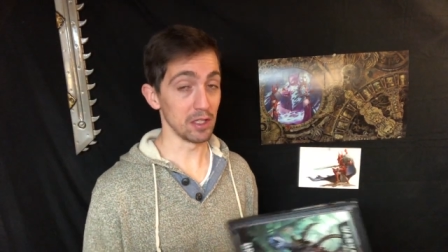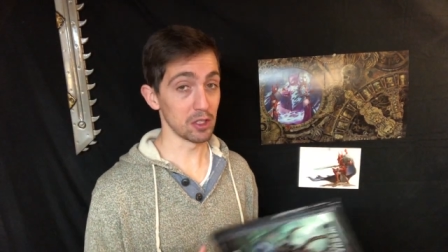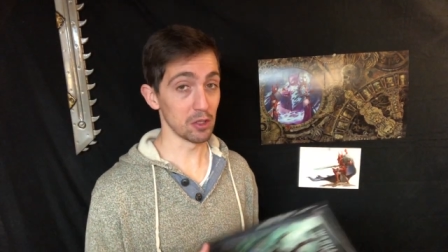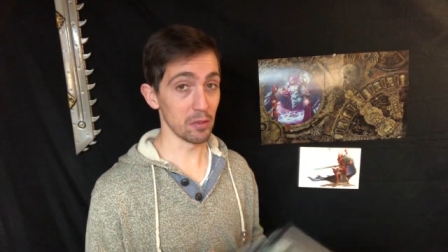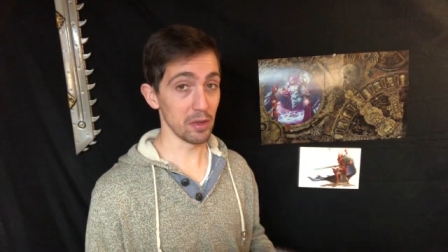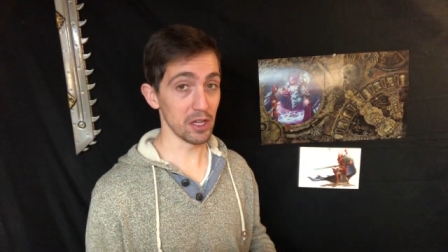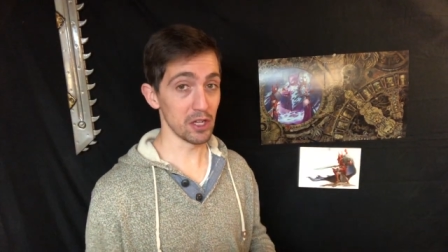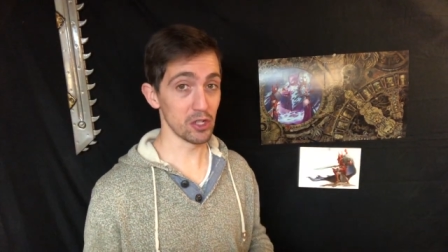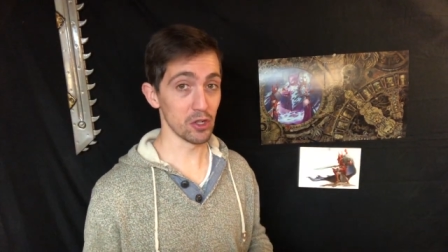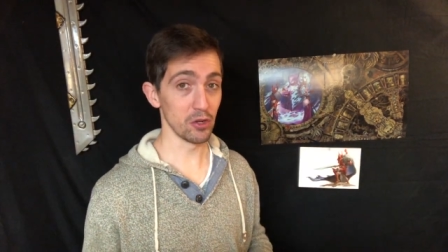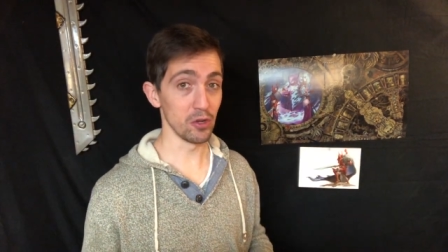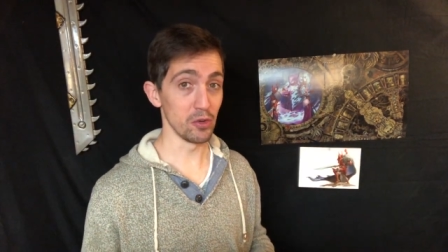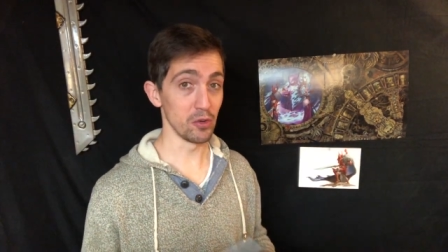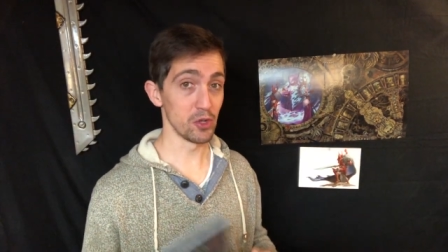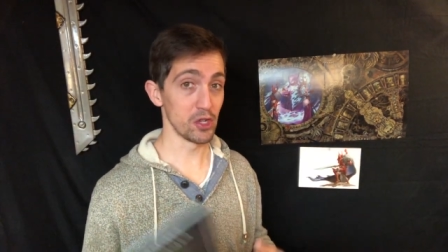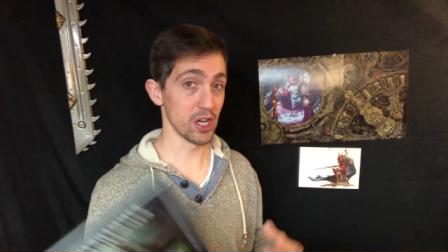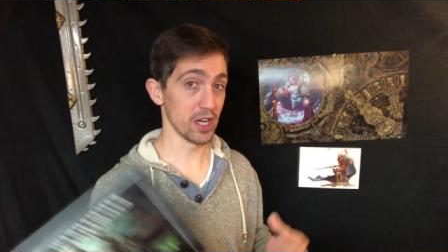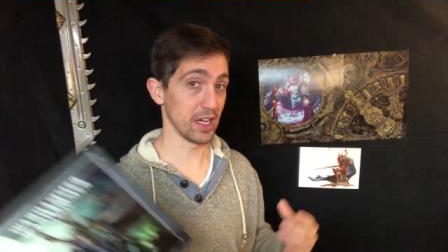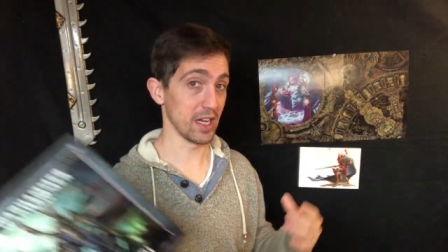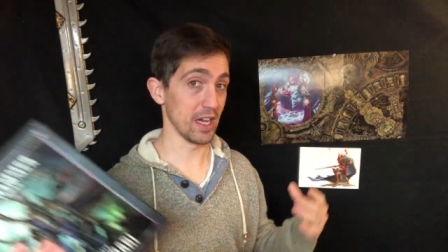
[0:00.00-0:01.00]
So make sure you
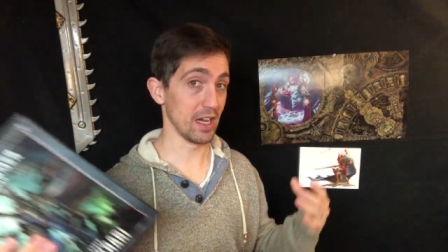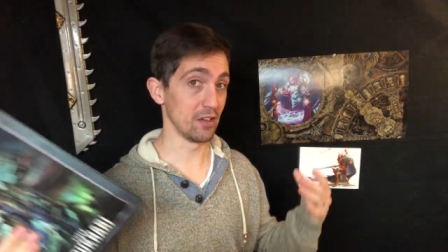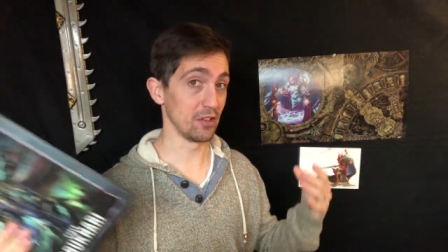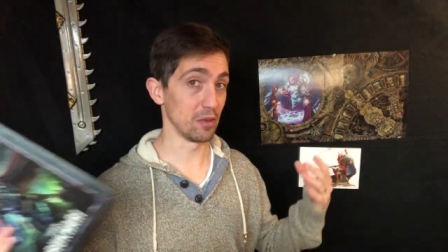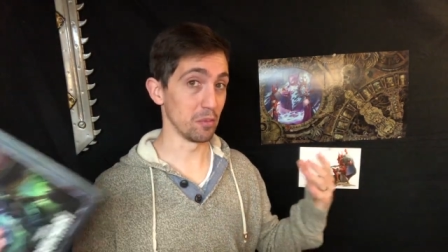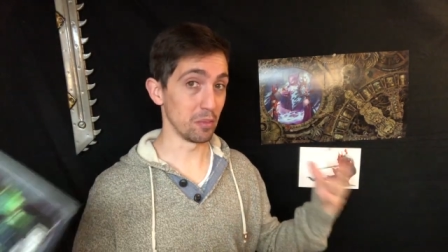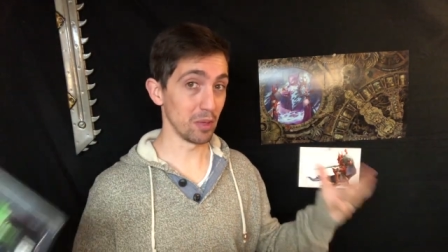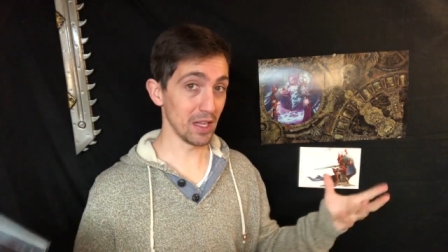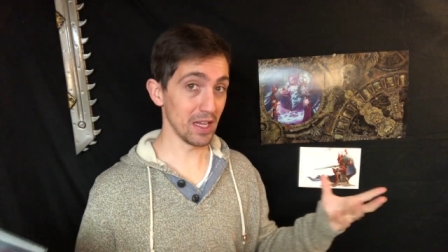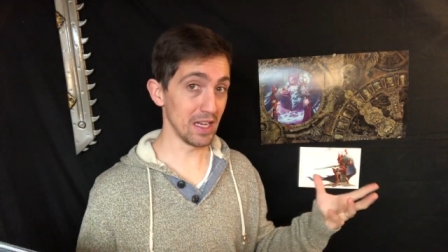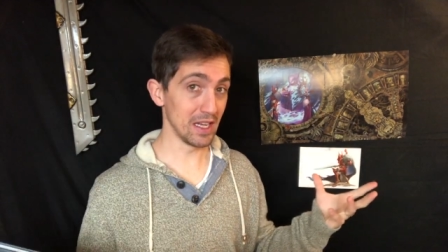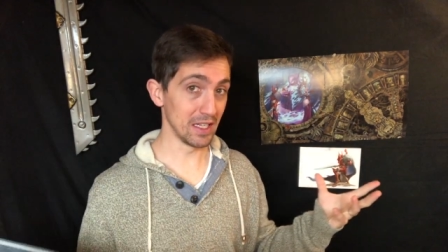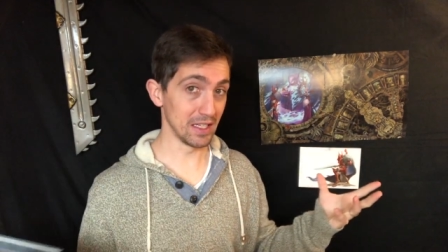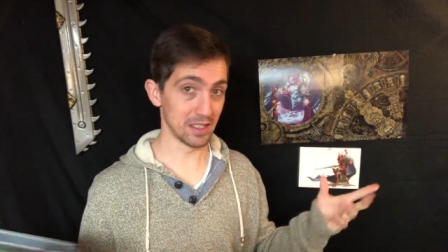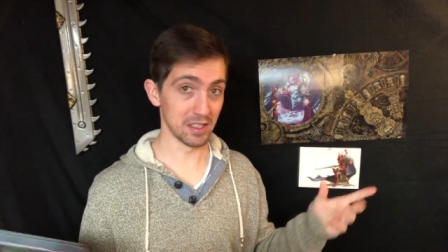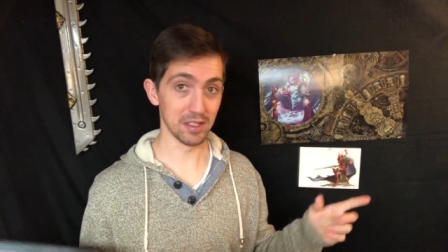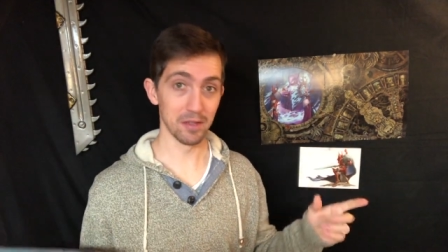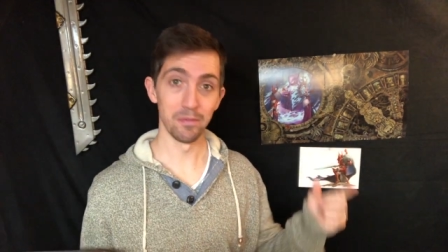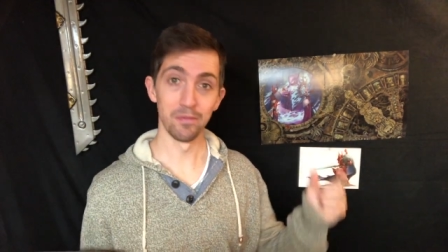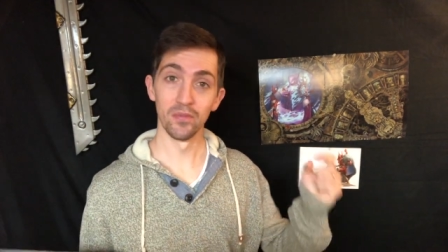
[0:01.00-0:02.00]
check out the
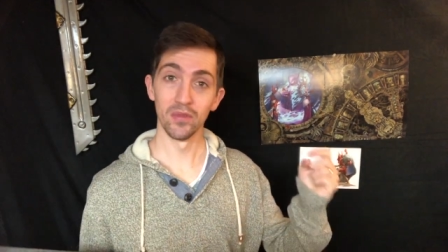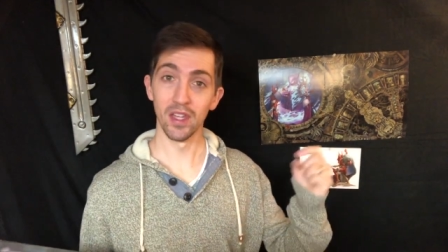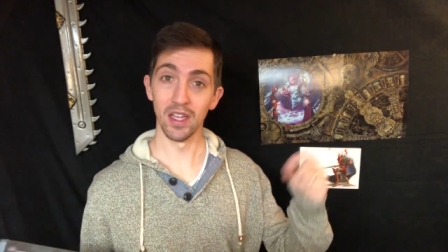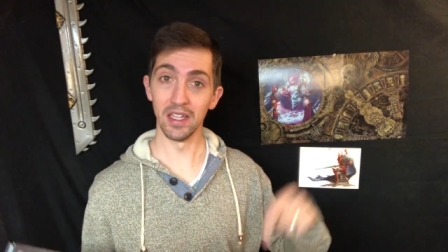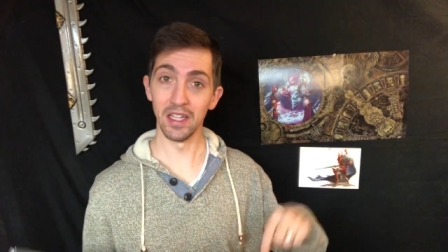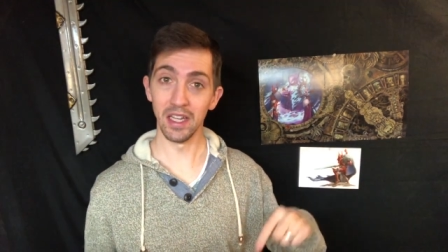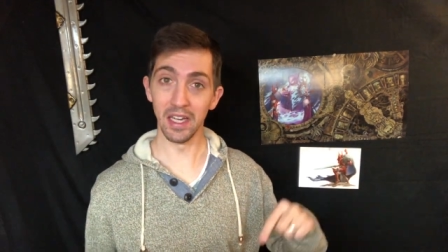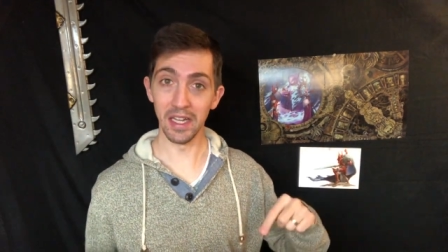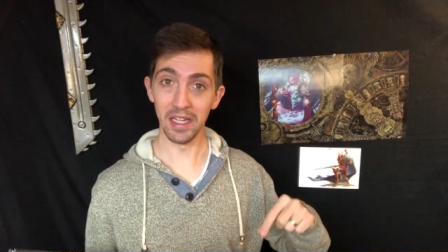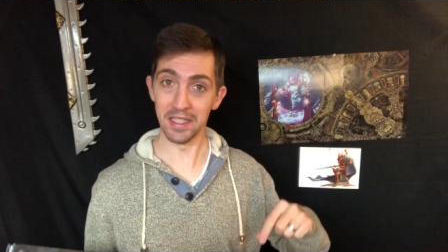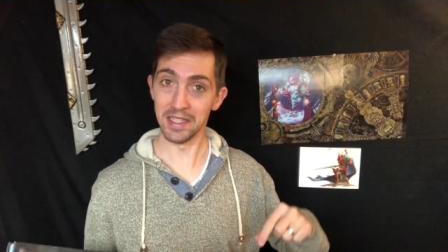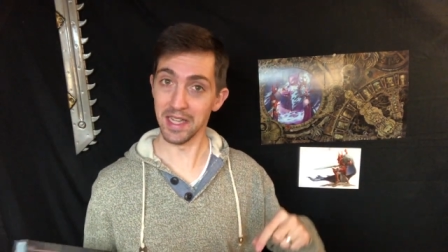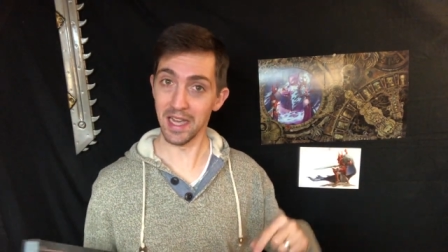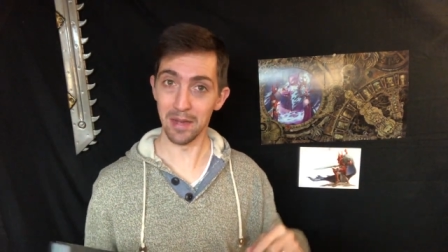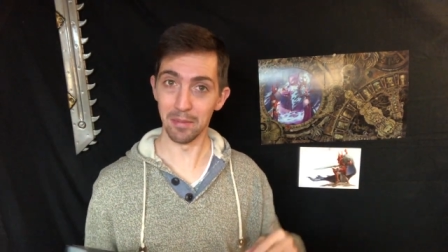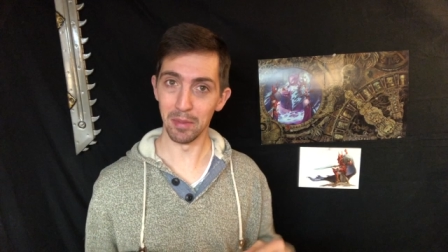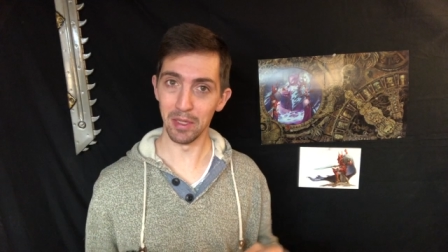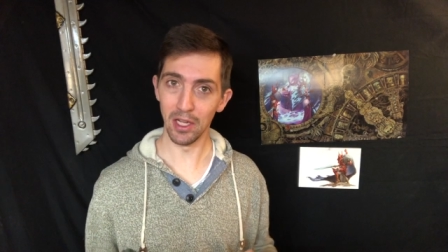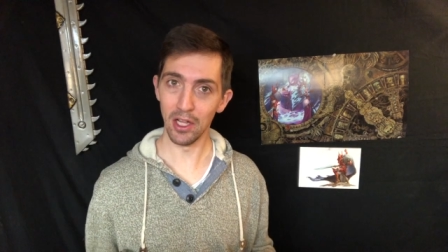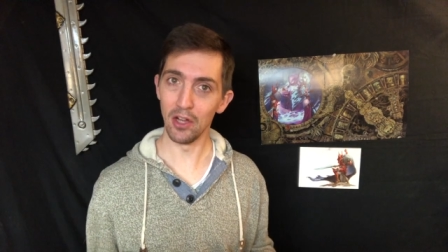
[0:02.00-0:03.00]
playlist and the link
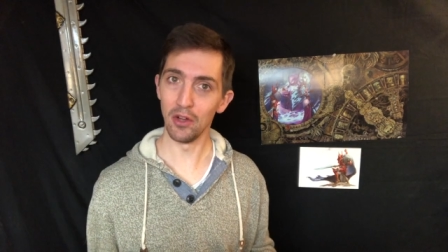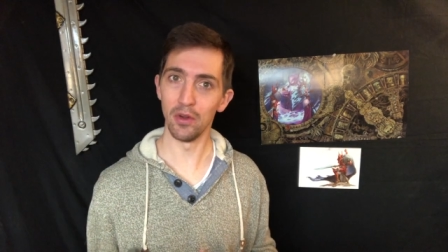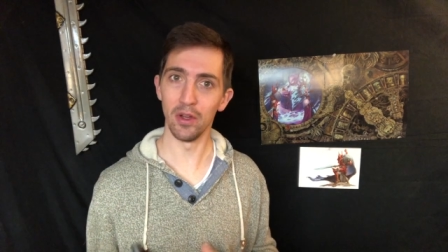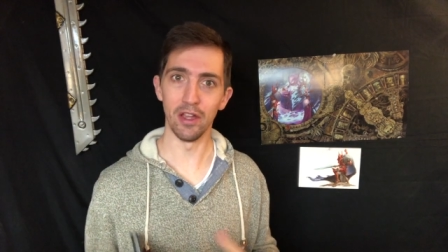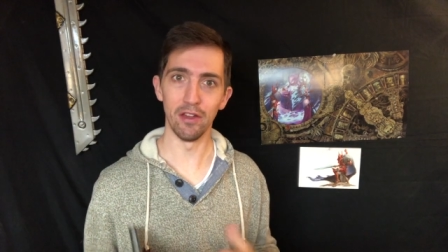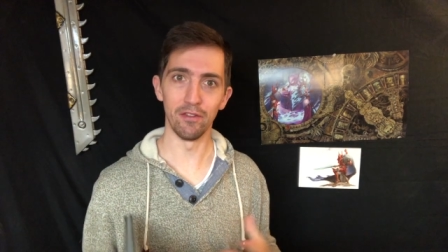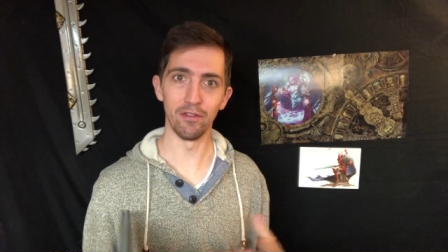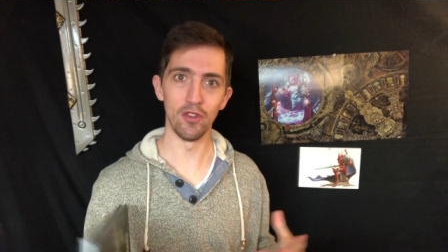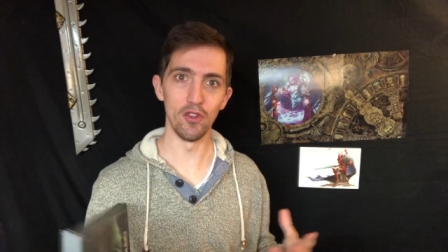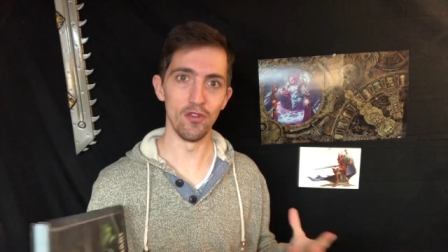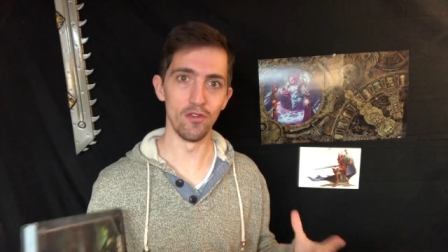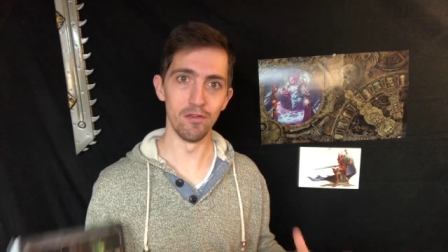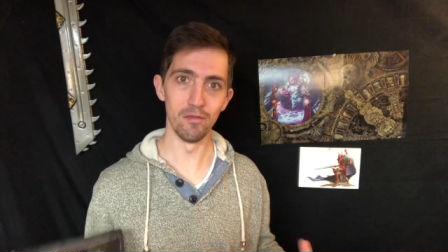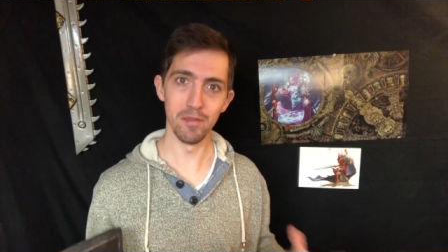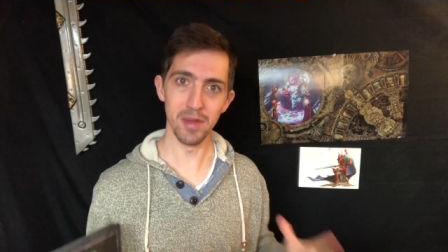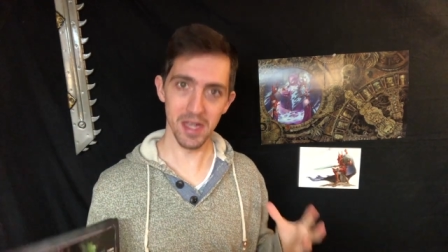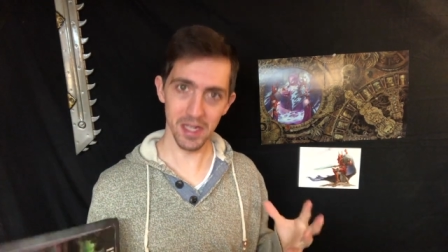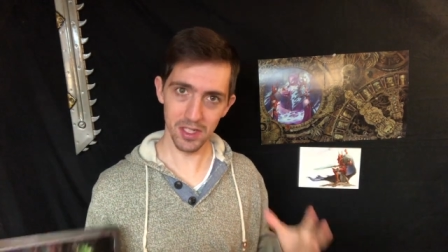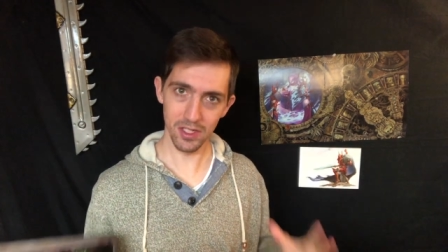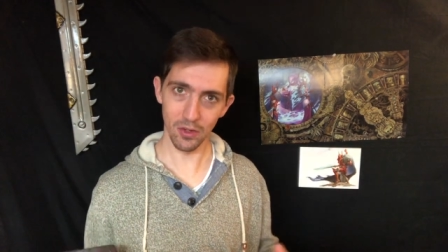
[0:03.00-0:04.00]
down below if you've
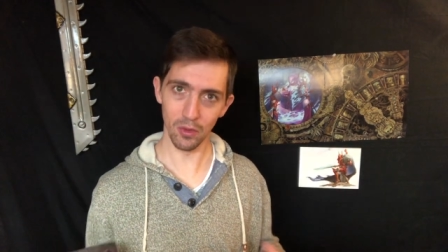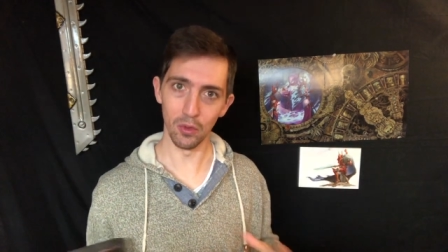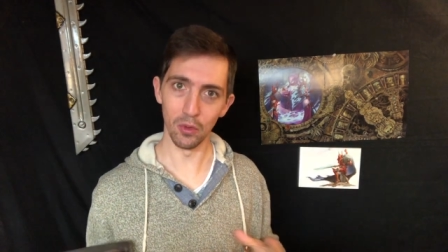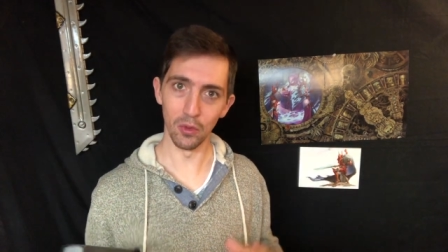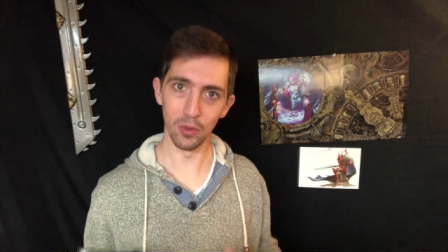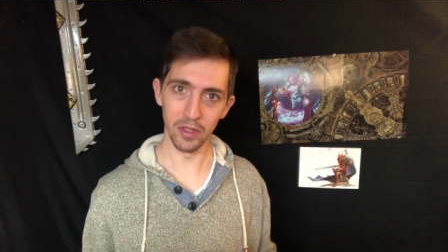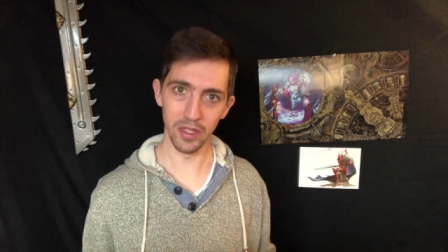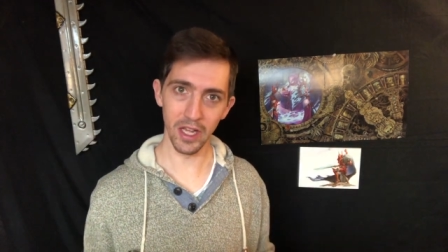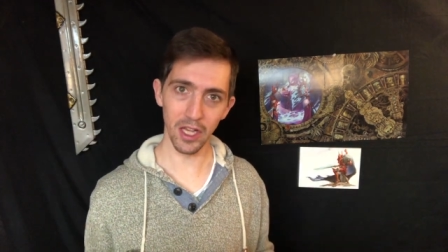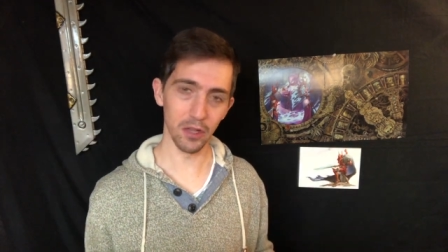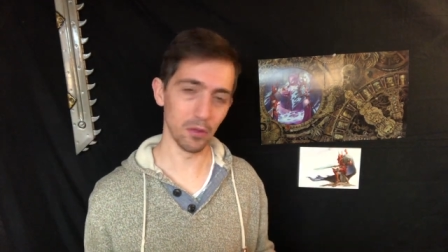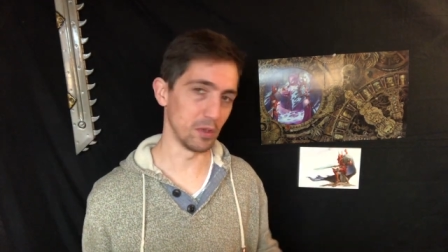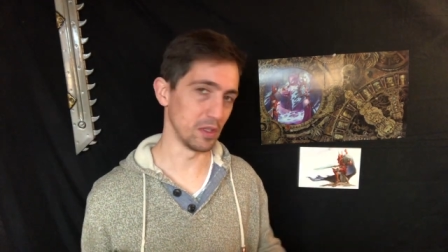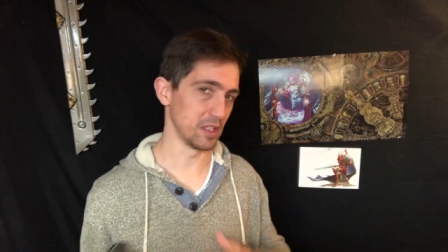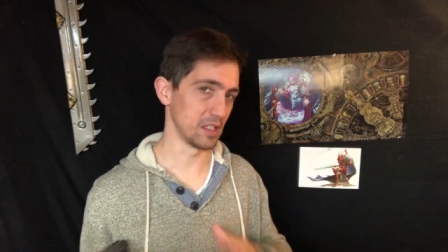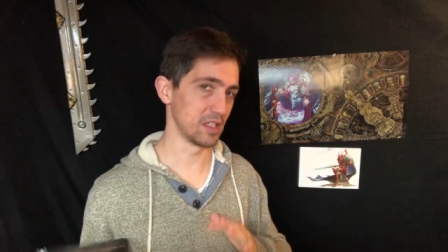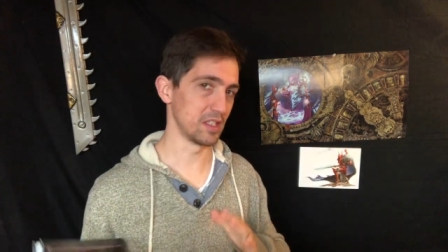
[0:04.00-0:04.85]
missed all the other ones.